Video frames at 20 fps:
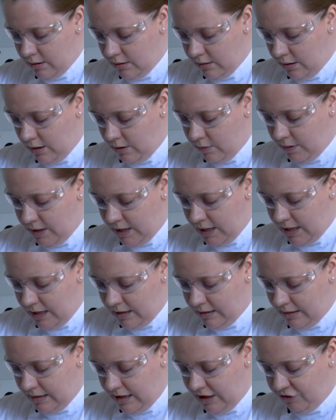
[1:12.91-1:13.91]
so it
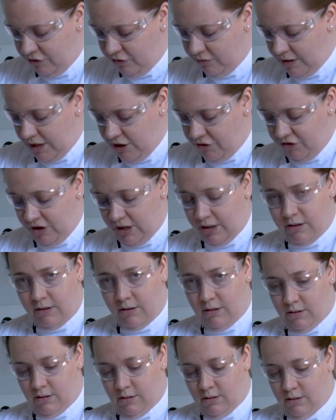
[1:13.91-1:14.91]
is literally
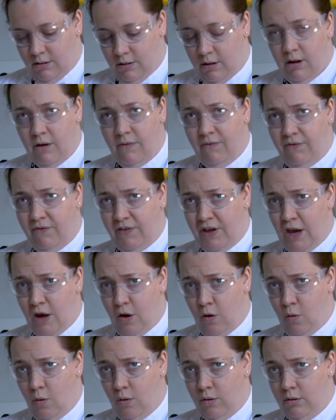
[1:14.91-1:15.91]
just a
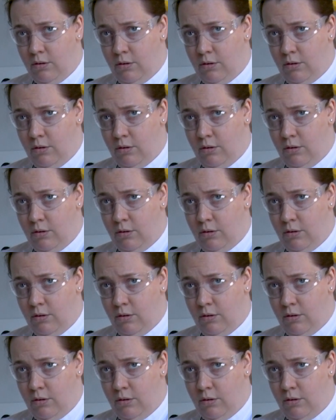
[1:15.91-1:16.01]
few.